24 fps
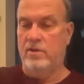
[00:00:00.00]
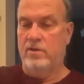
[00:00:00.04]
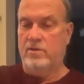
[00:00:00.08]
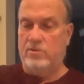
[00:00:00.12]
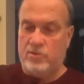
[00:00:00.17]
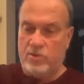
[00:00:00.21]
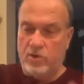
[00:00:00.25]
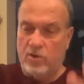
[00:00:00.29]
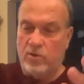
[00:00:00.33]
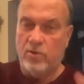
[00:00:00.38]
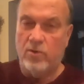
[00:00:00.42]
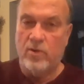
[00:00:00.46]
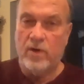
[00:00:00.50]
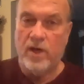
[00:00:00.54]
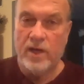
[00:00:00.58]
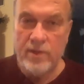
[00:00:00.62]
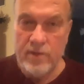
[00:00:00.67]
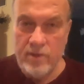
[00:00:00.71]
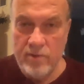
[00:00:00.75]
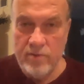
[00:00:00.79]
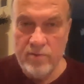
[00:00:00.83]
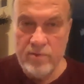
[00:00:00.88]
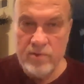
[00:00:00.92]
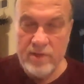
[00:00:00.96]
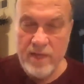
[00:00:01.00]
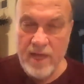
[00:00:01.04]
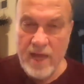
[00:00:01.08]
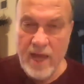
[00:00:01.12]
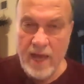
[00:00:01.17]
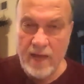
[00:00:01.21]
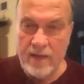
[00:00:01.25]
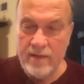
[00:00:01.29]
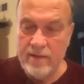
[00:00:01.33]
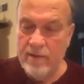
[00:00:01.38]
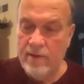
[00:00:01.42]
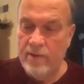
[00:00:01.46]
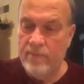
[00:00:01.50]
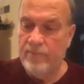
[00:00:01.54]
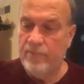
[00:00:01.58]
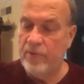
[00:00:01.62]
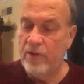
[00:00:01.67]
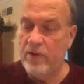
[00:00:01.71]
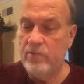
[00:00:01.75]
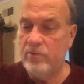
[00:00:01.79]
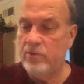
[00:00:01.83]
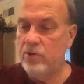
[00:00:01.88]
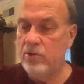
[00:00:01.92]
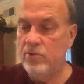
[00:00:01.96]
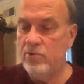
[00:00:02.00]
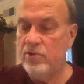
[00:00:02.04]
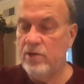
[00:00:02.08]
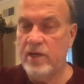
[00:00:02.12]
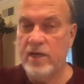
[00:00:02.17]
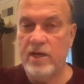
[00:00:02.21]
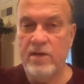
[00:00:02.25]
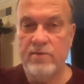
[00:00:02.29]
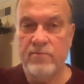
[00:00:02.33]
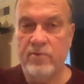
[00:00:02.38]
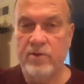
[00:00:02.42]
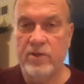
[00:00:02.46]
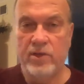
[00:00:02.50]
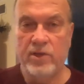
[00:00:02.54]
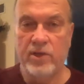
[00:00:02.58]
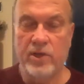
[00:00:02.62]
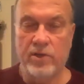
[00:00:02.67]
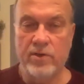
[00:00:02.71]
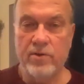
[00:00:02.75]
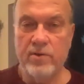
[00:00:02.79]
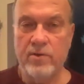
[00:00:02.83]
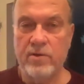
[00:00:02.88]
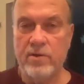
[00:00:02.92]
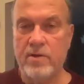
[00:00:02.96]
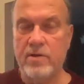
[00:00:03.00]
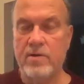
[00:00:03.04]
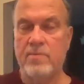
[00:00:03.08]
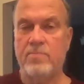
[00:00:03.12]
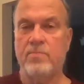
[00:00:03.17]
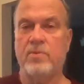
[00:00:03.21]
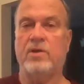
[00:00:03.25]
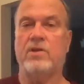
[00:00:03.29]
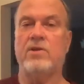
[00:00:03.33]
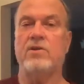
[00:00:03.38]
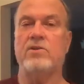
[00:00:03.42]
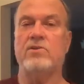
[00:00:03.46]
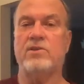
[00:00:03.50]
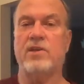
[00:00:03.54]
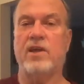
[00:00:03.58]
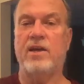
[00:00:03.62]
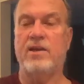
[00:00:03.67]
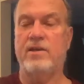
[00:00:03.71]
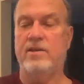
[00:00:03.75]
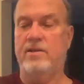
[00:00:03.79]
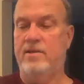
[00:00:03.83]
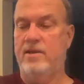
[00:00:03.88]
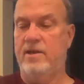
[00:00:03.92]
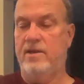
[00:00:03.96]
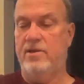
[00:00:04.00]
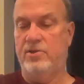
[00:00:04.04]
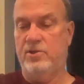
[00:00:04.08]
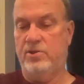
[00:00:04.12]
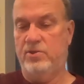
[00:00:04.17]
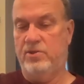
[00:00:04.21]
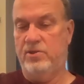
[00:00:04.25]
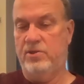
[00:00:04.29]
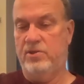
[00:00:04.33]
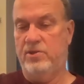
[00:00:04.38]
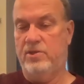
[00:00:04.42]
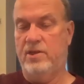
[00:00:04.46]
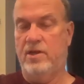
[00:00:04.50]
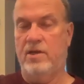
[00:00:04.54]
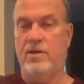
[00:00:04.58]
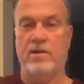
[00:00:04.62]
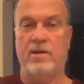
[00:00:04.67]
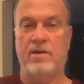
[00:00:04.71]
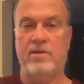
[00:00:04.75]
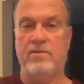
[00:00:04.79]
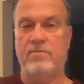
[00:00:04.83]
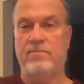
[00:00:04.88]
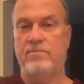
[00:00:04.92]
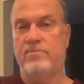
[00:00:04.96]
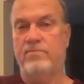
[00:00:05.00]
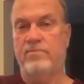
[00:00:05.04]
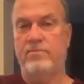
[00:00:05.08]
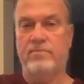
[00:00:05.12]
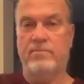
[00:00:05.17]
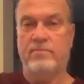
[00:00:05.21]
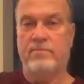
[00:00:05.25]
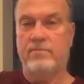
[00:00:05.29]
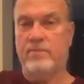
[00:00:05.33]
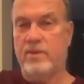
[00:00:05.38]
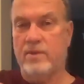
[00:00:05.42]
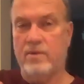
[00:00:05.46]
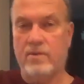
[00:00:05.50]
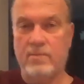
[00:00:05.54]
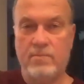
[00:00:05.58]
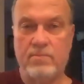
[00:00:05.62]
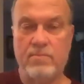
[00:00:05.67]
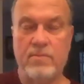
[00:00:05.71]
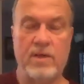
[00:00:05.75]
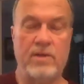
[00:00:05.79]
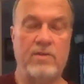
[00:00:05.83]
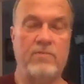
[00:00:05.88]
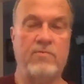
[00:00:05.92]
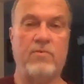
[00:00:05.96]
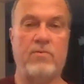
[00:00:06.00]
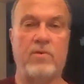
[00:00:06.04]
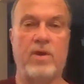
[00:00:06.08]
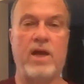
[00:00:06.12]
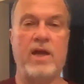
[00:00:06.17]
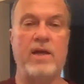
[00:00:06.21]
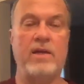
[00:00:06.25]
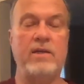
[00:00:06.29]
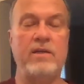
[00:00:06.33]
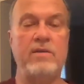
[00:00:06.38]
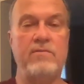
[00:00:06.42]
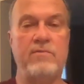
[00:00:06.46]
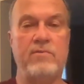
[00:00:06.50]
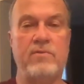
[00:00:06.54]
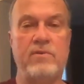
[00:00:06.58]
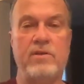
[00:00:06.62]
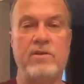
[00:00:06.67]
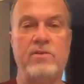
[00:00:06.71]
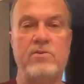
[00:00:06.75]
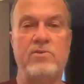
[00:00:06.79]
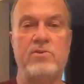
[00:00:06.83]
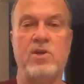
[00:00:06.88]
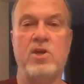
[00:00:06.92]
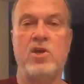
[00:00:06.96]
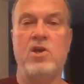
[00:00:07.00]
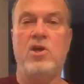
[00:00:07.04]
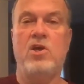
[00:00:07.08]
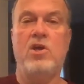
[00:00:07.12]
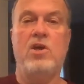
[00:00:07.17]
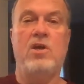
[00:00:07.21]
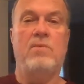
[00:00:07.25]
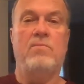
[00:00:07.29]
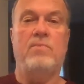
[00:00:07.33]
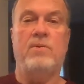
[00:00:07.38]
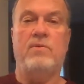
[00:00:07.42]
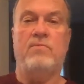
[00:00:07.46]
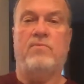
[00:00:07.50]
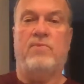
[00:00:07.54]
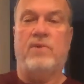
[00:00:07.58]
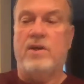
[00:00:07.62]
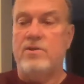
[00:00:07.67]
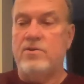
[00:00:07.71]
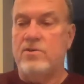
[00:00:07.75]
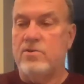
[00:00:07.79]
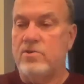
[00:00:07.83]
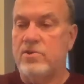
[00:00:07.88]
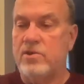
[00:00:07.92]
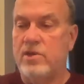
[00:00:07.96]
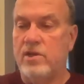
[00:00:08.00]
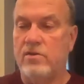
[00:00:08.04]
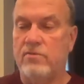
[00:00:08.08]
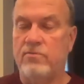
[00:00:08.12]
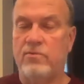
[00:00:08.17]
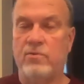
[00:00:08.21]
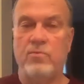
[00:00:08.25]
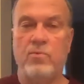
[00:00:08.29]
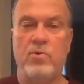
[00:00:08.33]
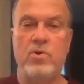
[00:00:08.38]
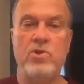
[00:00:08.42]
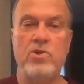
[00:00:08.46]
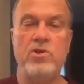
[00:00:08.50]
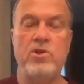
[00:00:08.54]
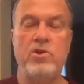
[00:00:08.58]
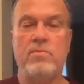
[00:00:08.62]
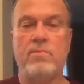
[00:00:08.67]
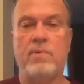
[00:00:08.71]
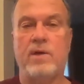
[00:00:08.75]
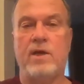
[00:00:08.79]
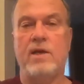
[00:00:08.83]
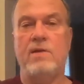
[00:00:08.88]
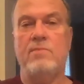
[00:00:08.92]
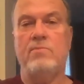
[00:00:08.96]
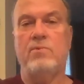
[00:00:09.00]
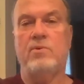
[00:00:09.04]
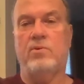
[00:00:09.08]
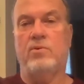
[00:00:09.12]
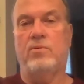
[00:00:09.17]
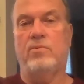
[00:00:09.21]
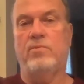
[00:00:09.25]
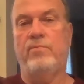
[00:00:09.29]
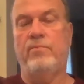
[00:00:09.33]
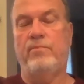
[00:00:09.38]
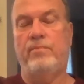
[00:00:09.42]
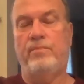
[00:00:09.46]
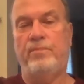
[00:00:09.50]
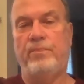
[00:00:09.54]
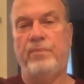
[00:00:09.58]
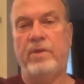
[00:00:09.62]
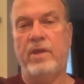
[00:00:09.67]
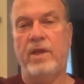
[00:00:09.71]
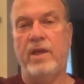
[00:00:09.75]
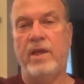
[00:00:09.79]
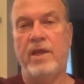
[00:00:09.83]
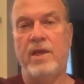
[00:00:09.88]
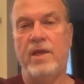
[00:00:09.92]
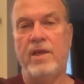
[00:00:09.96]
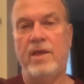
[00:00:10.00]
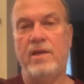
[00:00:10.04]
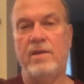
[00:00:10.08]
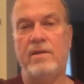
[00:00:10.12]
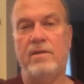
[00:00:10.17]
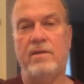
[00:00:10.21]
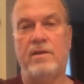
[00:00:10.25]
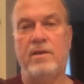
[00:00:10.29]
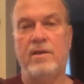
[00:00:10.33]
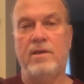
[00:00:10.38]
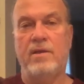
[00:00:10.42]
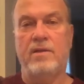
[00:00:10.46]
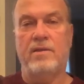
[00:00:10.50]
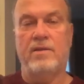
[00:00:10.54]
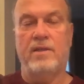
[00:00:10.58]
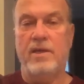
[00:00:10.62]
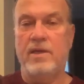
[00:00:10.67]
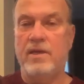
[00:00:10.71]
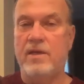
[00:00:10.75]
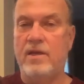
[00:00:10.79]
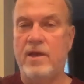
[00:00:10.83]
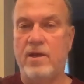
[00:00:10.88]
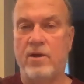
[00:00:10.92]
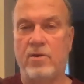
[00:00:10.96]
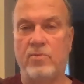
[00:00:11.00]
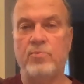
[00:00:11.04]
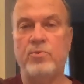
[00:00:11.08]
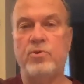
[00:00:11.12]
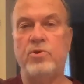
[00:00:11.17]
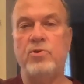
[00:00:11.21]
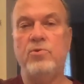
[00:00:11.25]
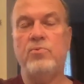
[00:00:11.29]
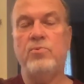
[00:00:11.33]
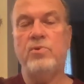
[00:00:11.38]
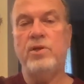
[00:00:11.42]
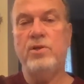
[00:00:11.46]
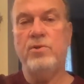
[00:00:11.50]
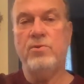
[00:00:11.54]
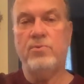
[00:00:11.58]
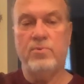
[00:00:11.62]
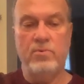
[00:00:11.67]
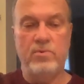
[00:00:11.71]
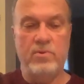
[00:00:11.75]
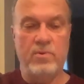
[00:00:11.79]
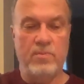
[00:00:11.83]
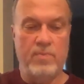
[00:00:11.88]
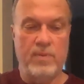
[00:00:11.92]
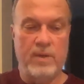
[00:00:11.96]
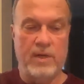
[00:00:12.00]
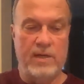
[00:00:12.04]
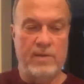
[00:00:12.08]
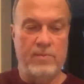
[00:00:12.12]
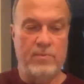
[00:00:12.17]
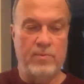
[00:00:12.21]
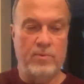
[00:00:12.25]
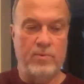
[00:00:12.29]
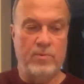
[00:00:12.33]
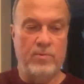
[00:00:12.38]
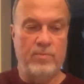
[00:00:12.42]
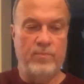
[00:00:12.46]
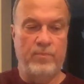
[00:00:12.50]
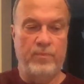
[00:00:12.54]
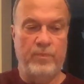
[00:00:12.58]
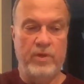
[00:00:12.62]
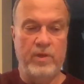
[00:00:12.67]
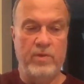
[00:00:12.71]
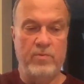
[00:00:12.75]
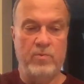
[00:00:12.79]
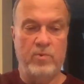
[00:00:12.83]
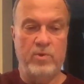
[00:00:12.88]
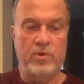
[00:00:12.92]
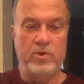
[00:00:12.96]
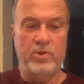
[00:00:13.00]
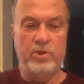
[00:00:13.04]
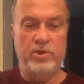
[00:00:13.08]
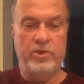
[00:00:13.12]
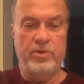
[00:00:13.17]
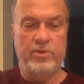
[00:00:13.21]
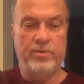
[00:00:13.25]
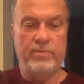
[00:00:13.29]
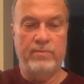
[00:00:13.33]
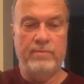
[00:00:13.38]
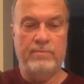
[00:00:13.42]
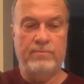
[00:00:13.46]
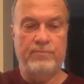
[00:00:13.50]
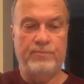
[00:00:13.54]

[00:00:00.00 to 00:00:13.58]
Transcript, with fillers: So I use that. I don't use it every year because I, as you can tell, I make variety of things. But find yourself a one-year Bible, and they help you read through the Bible in one year.